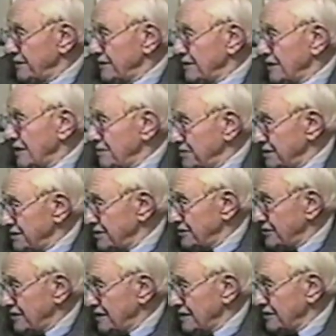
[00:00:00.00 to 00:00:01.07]
labeled
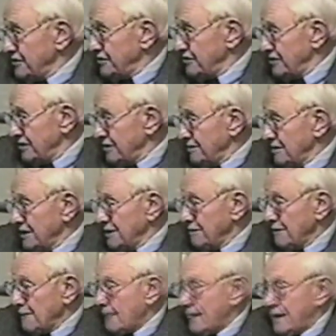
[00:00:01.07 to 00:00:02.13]
adrenaline, tritium
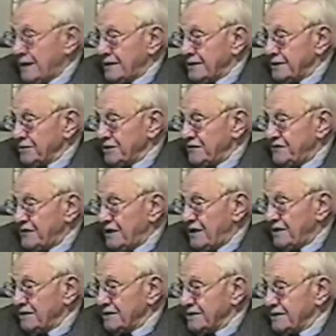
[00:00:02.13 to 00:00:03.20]
labeled. And we
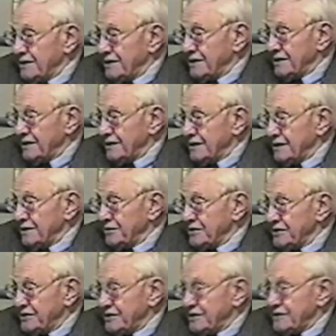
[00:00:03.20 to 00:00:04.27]
found it
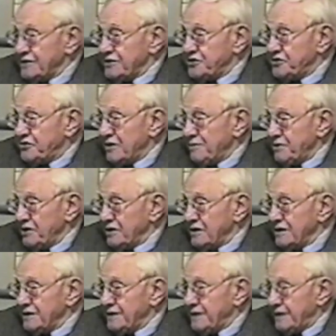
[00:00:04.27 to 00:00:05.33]
was
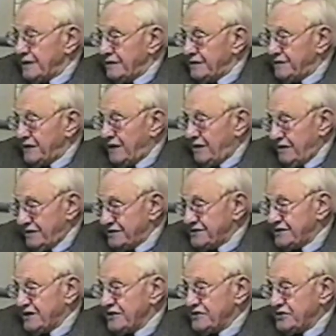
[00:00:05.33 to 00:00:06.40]
distributed in various
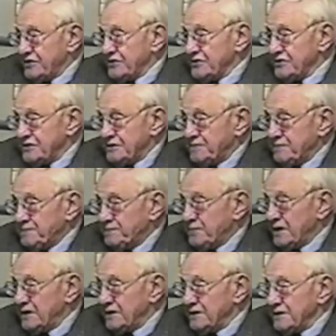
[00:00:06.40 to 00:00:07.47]
tissues,
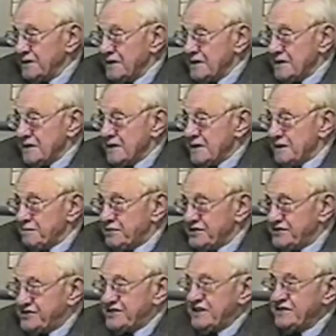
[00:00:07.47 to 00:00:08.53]
but it
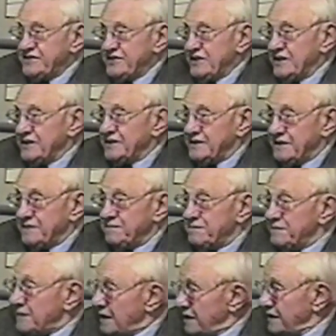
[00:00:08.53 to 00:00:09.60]
persisted in
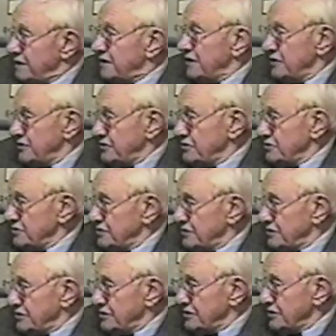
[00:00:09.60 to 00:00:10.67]
many tissues.